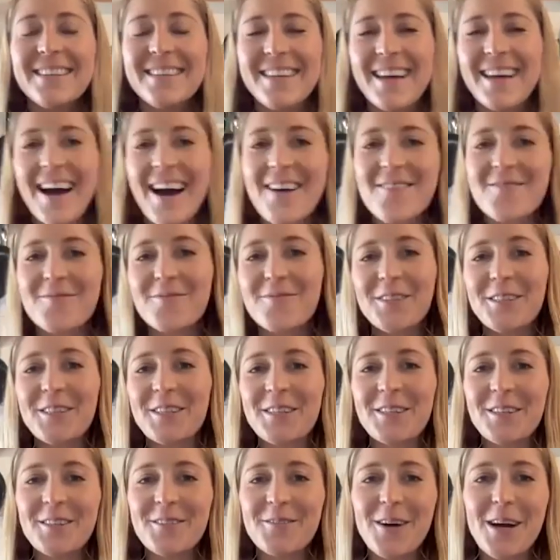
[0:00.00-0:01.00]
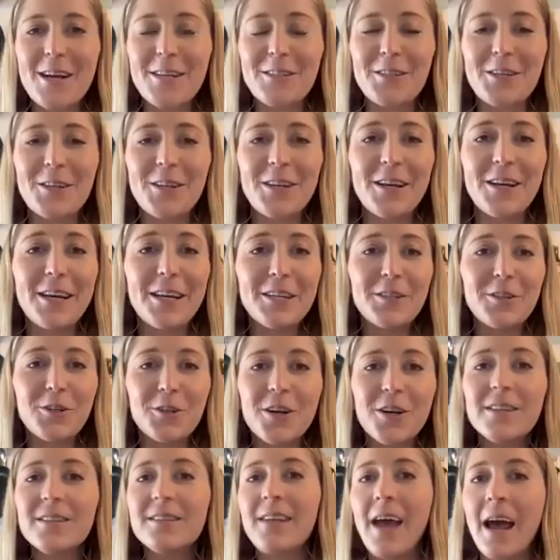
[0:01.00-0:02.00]
Yeah, really good question. It
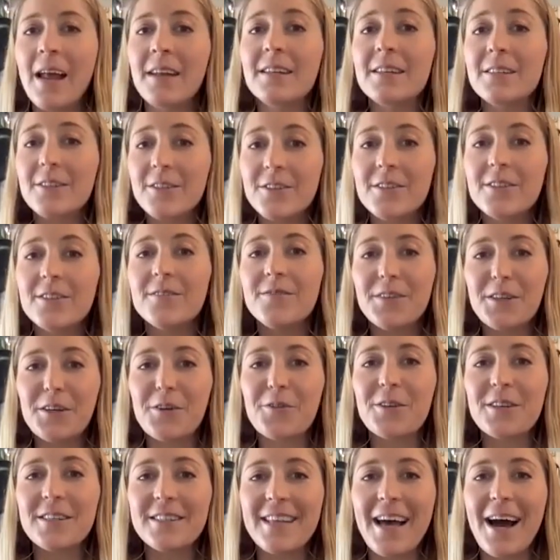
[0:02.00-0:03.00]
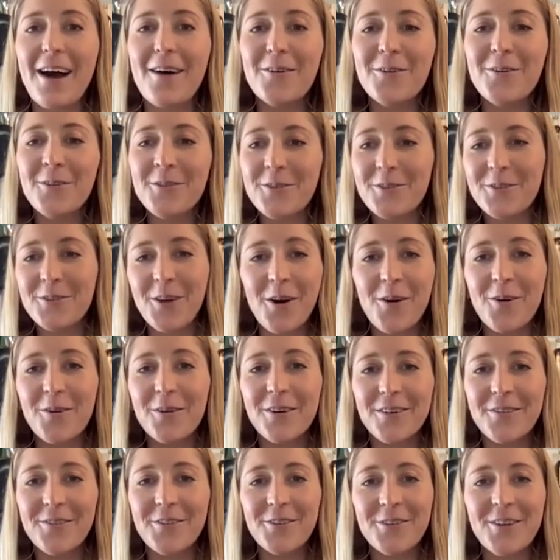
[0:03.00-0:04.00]
took us 10 years to figure this out. So
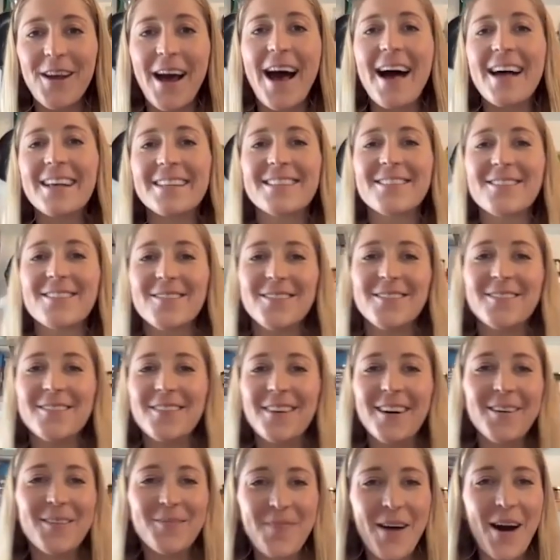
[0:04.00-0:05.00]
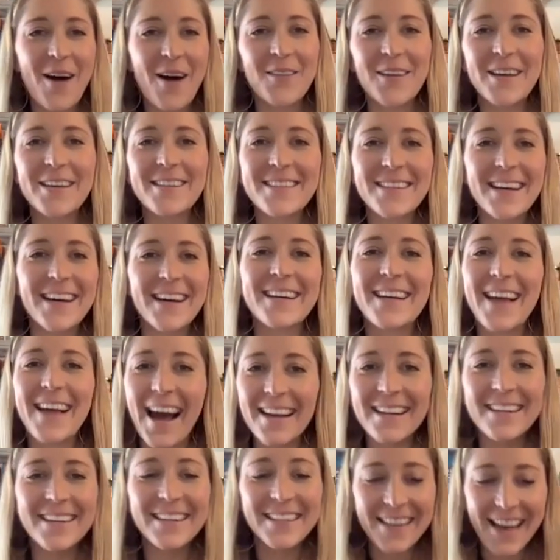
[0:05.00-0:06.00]
if you'd asked about this
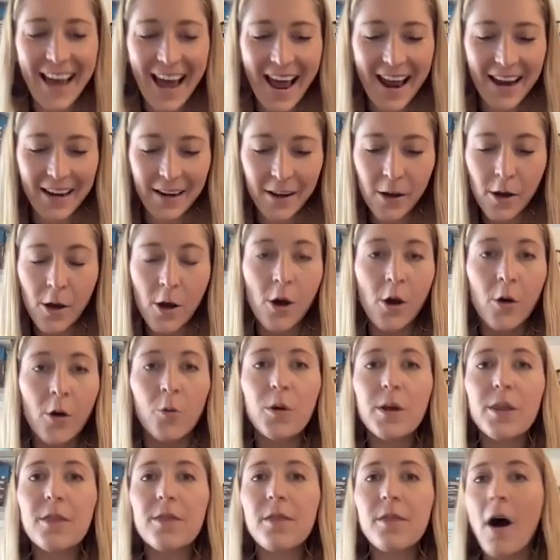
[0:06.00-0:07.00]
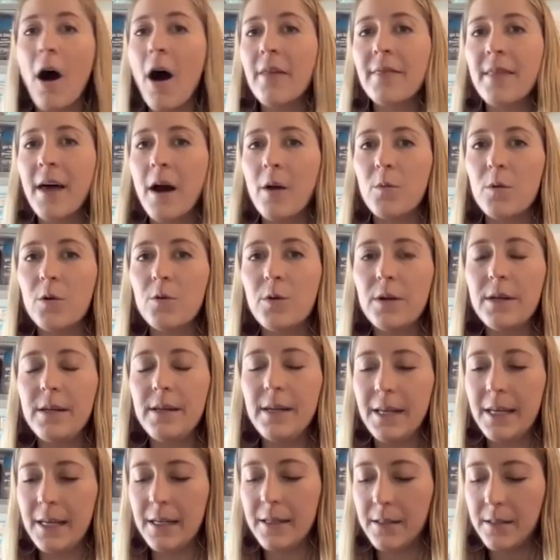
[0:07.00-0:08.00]
again and again, we thought that we would
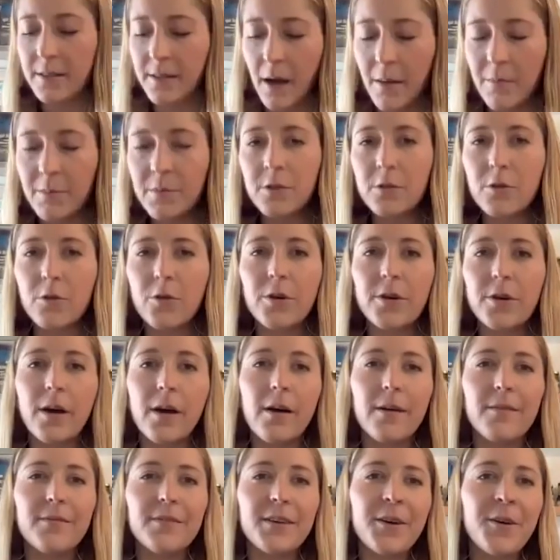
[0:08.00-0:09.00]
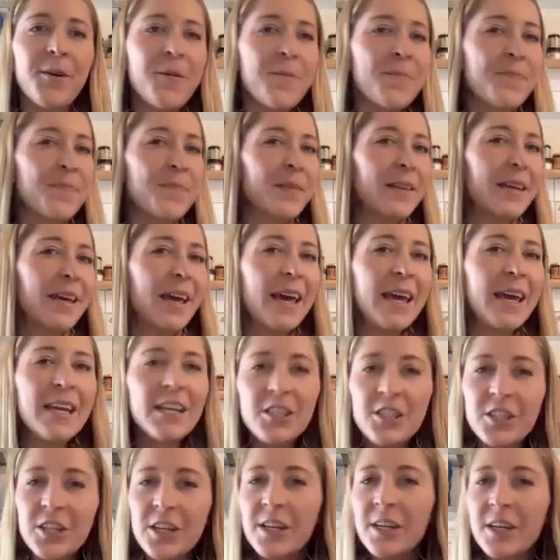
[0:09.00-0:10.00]
need some sort of
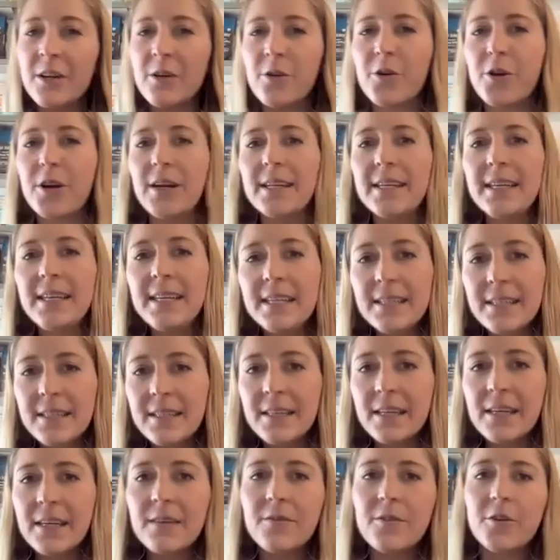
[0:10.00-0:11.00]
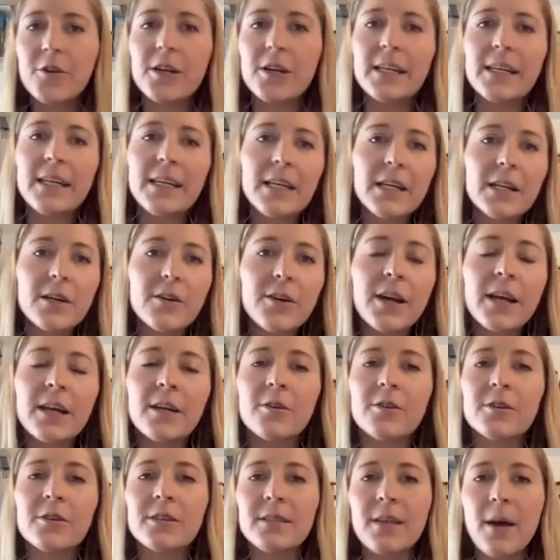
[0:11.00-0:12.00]
agent or adhesive or adherent
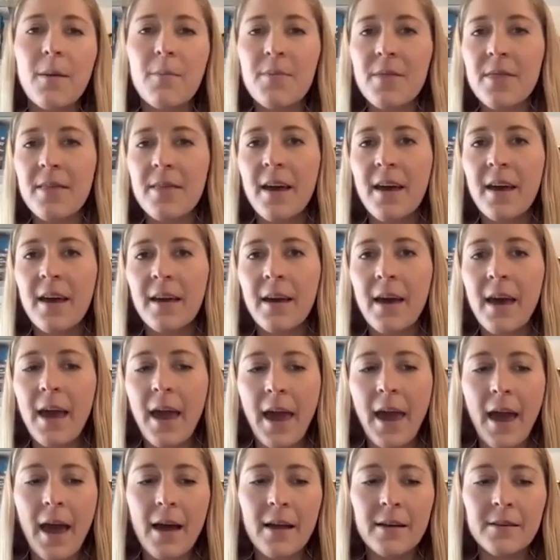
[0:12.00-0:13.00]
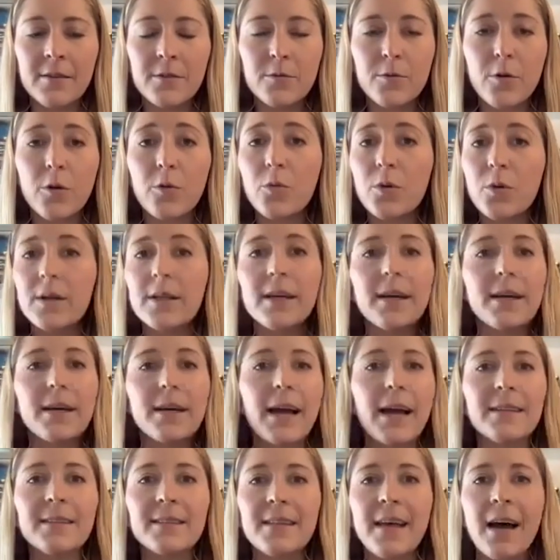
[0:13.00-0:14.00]
or something. And we're really
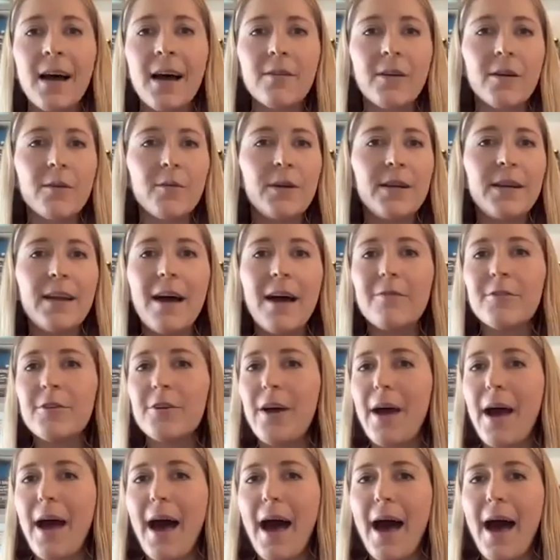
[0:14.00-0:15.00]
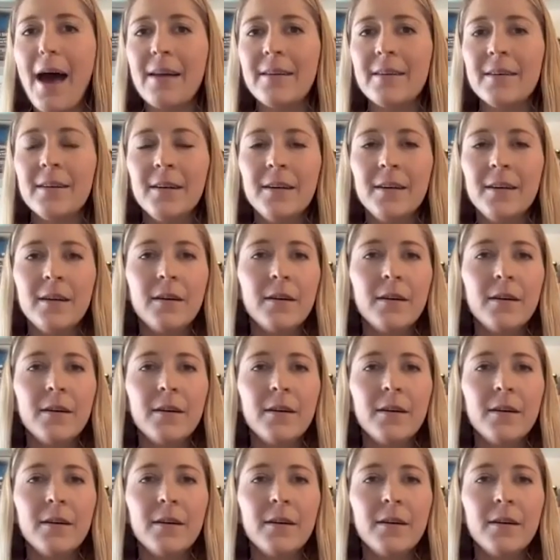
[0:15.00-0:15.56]
against that, right? We never add